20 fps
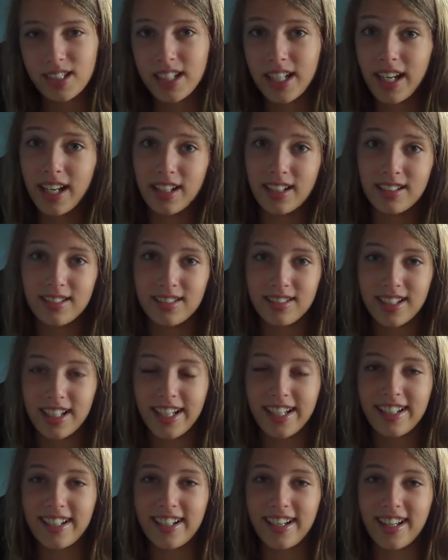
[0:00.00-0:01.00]
Yeah,
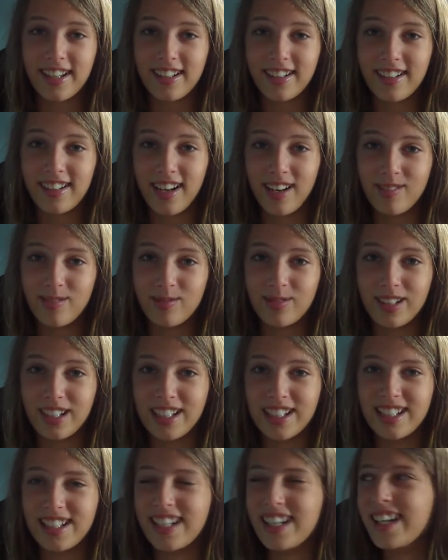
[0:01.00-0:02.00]
get together, have
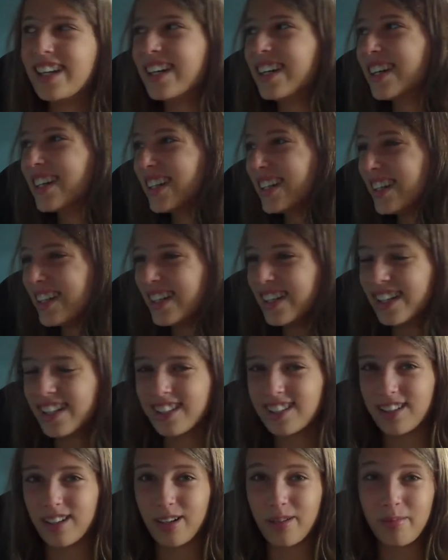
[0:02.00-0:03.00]
fun.
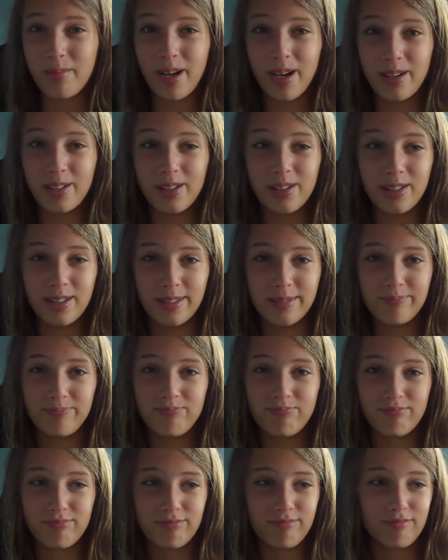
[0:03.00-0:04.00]
Talk about your
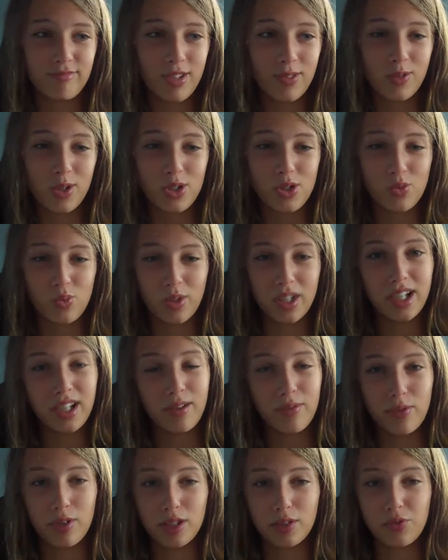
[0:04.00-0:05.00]
first week,
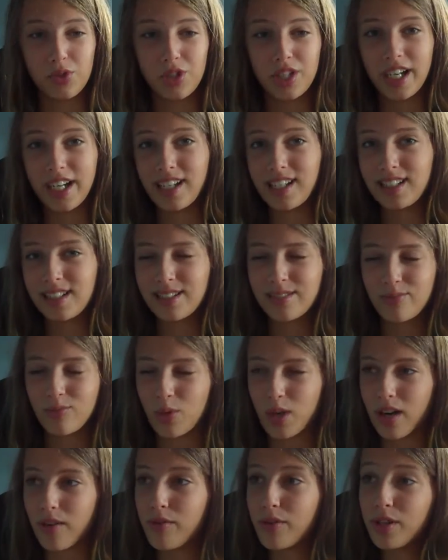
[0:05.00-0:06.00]
first few days,
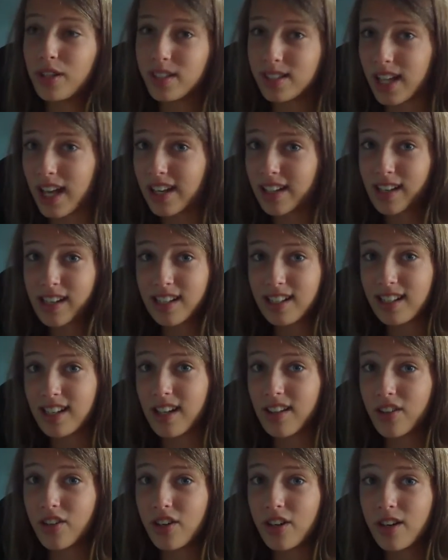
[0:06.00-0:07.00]
whenever you decide to get
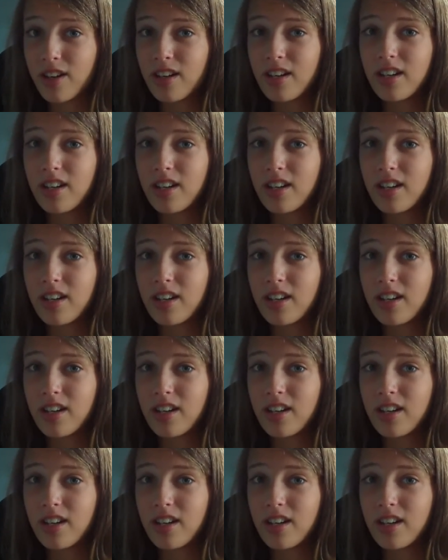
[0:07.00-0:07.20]
together.